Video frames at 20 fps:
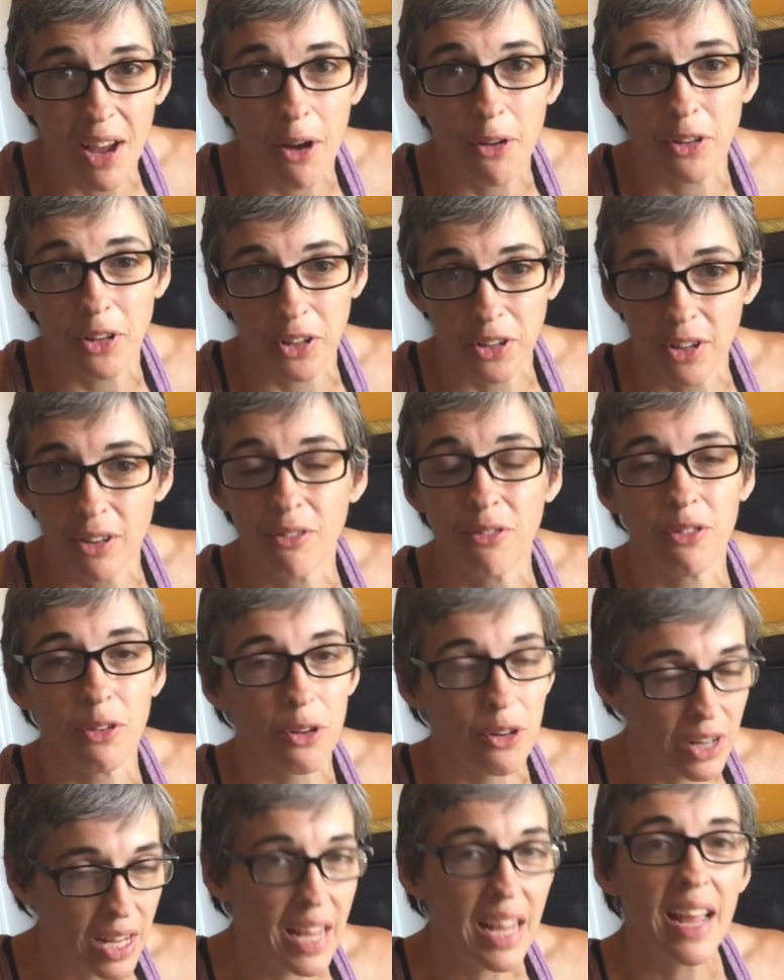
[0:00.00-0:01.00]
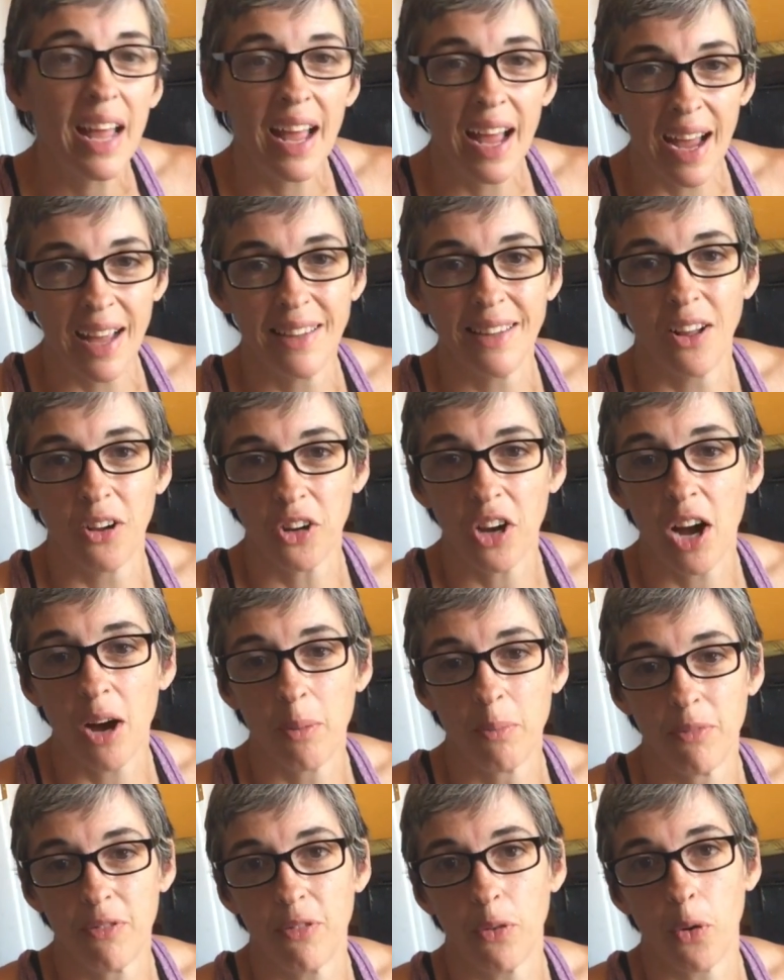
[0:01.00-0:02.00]
out the good food, and they'll
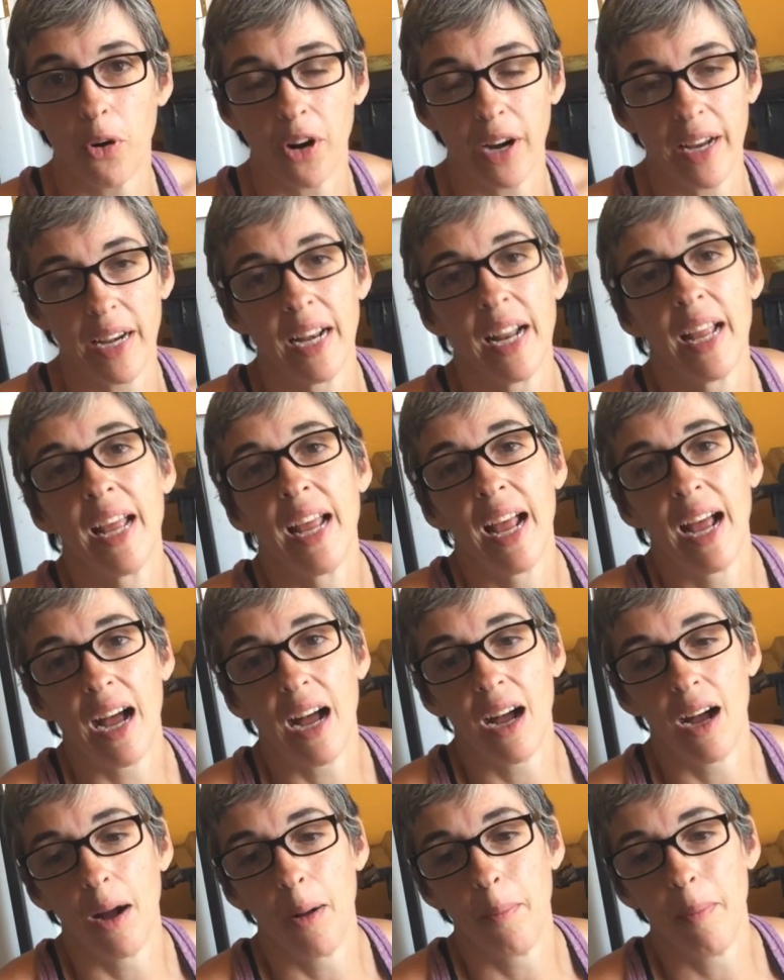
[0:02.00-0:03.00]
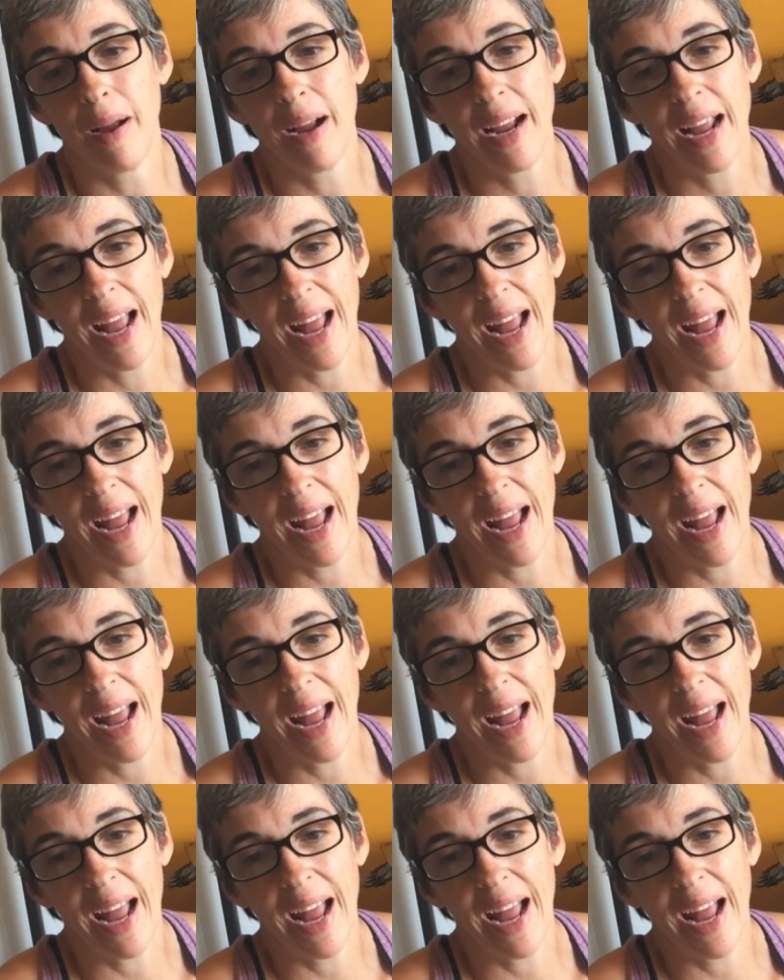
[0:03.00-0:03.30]
come for it. And